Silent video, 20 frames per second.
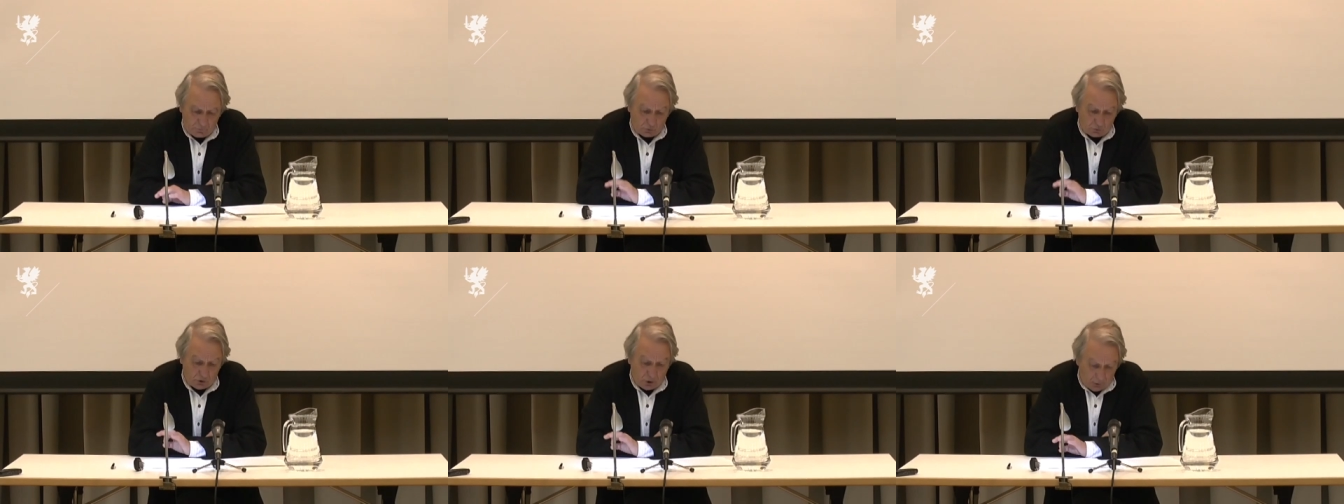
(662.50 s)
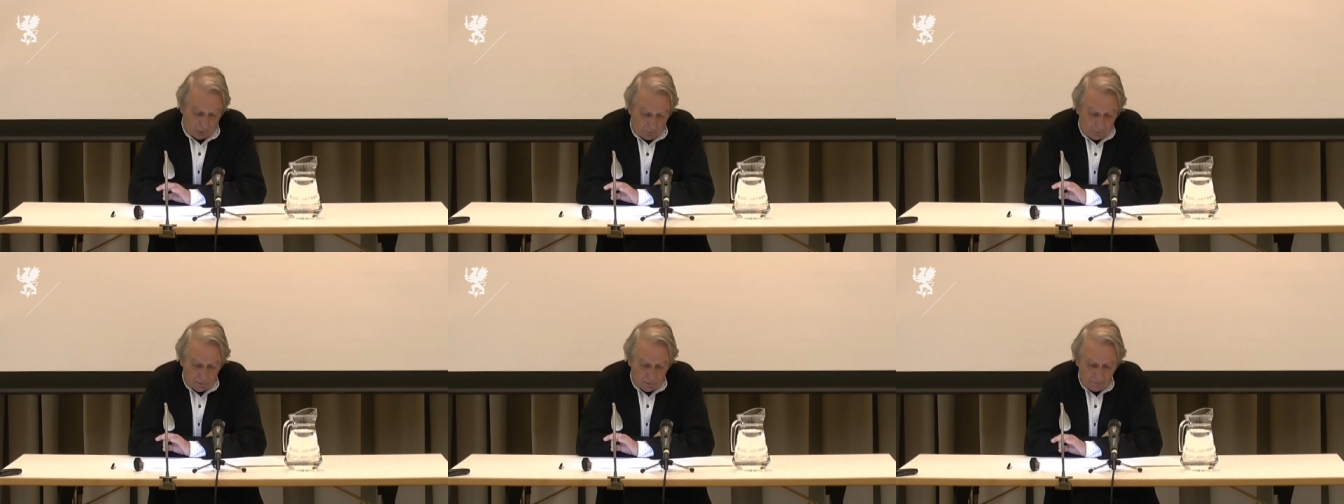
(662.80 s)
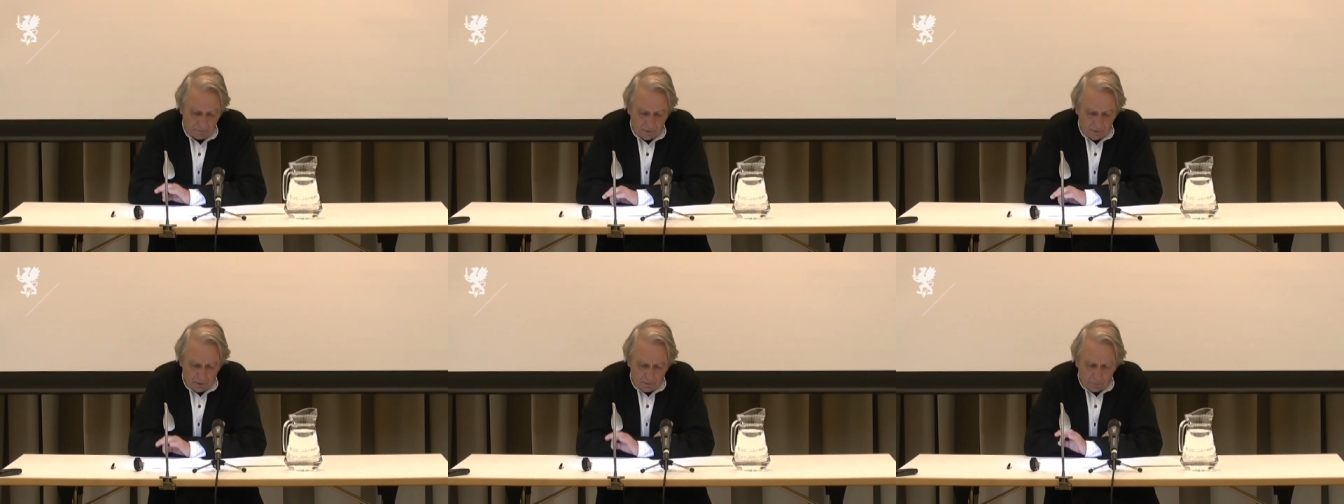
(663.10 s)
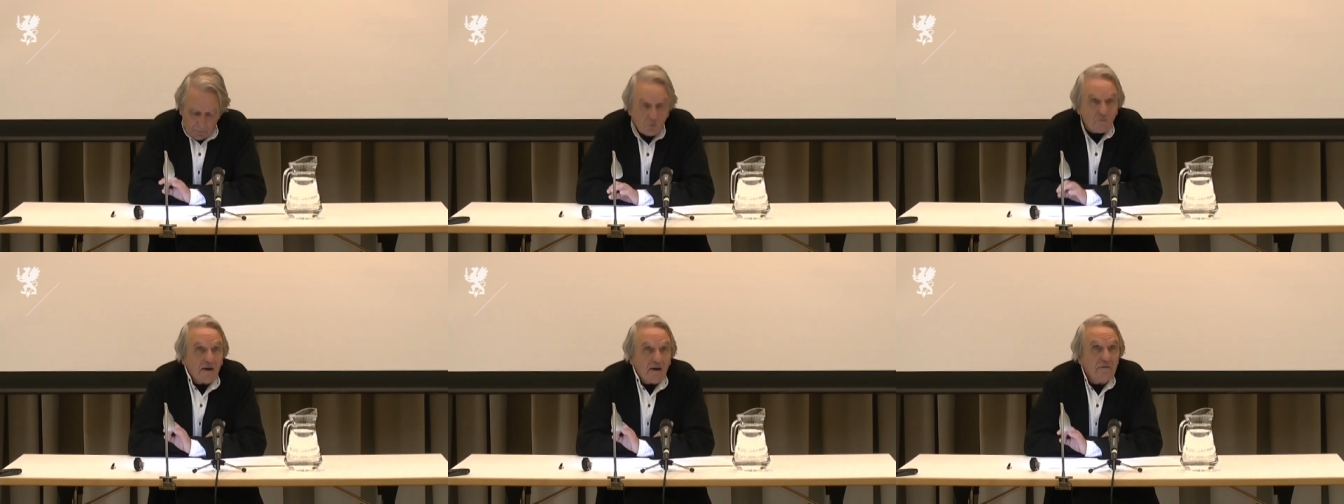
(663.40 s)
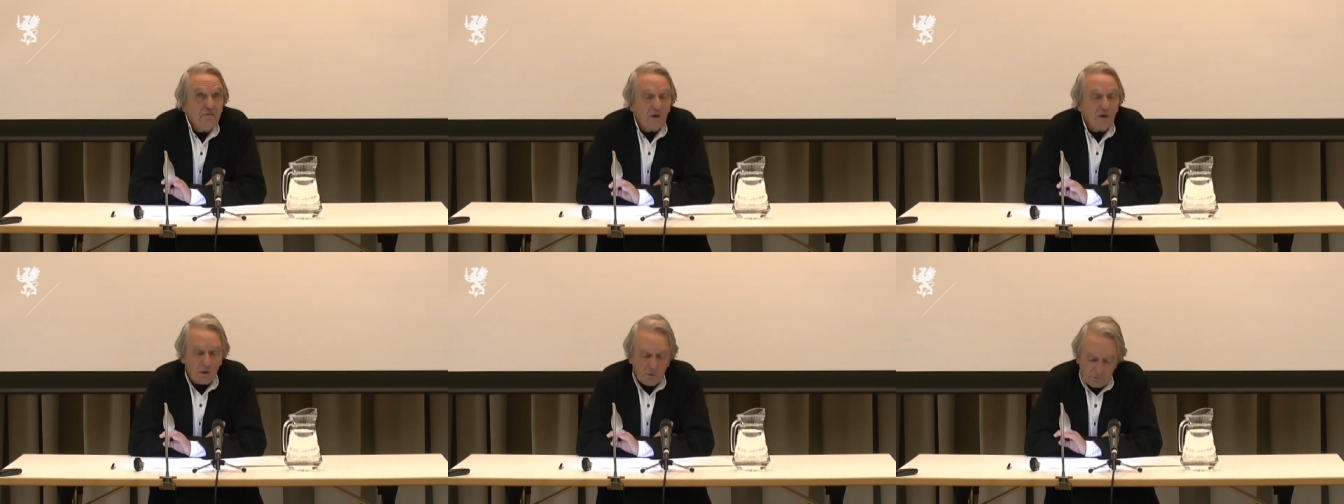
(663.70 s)
to come
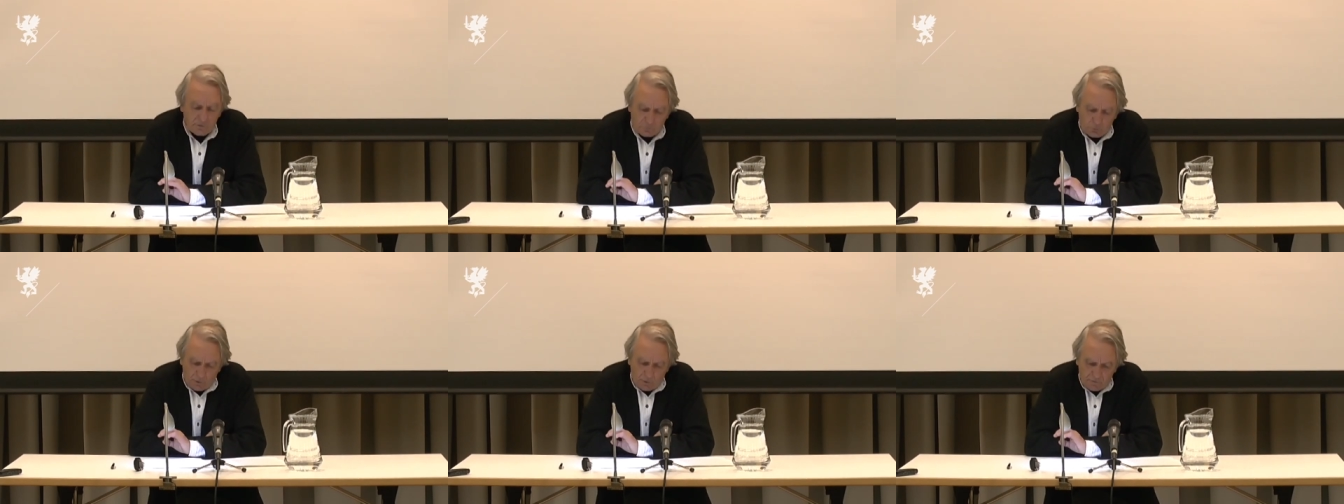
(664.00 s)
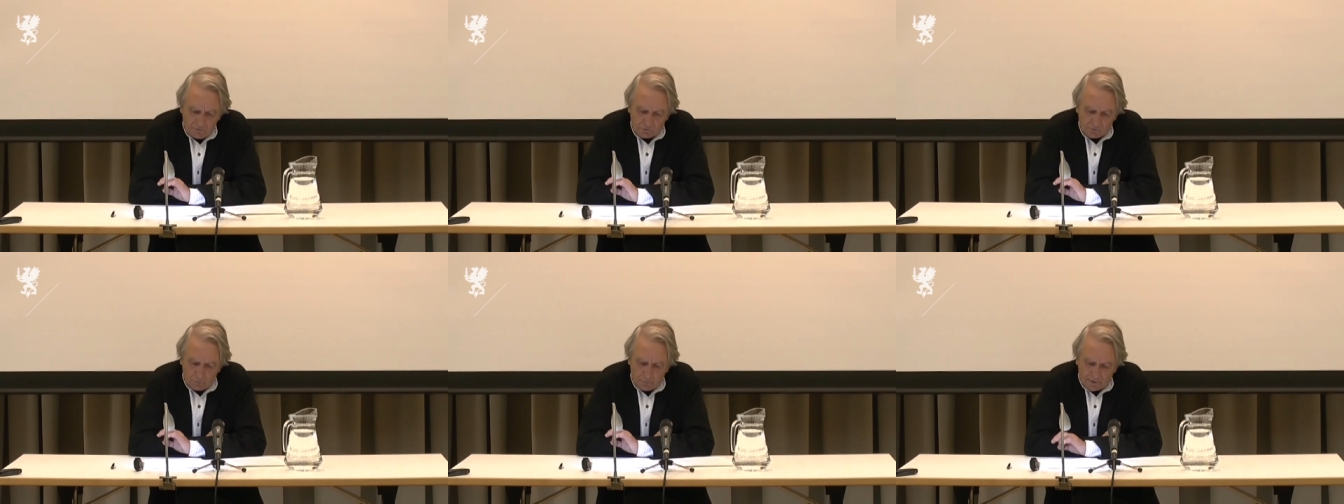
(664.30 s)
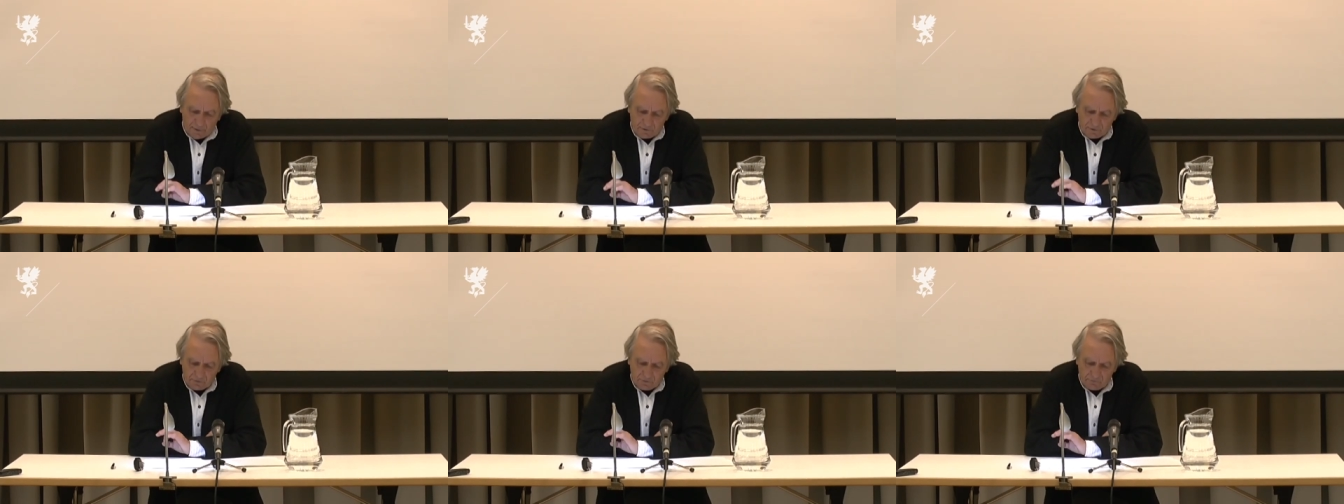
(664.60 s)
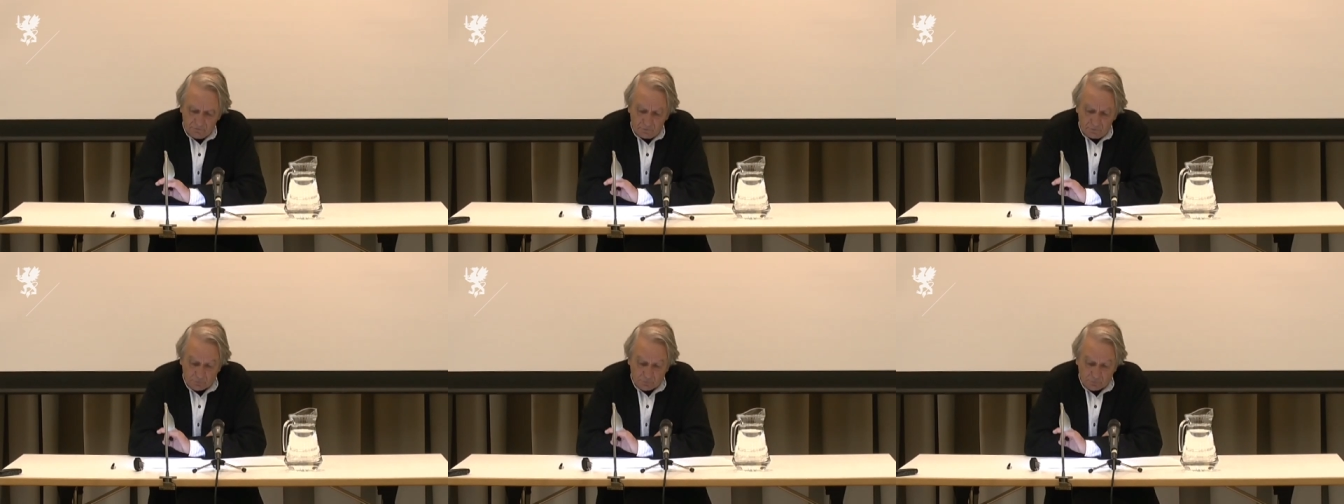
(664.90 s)
provides us with the best